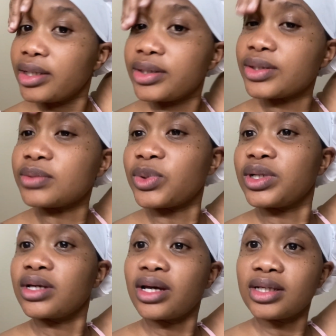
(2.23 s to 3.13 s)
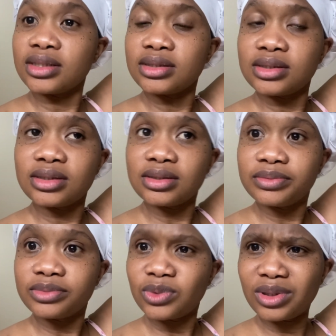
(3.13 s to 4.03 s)
good morning guys
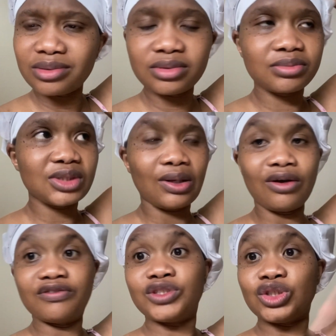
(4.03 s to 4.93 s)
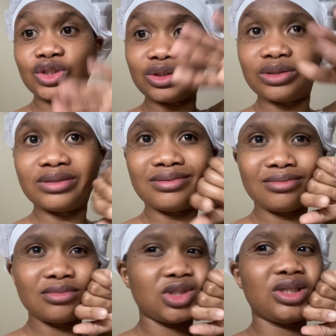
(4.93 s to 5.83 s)
well afternoon
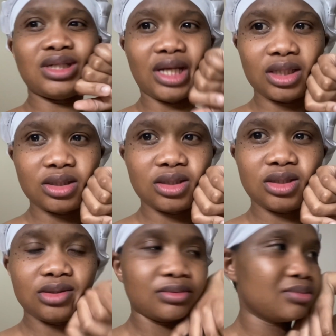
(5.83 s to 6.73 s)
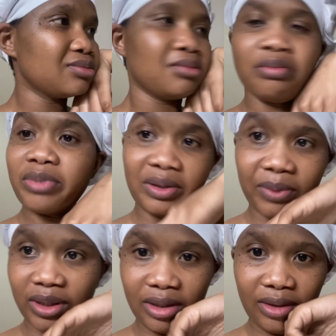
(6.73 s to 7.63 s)
good night
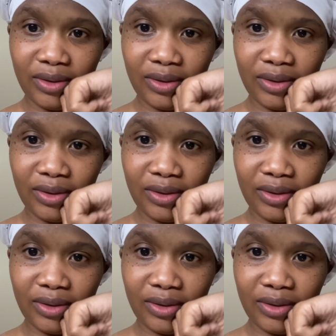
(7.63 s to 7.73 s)
baby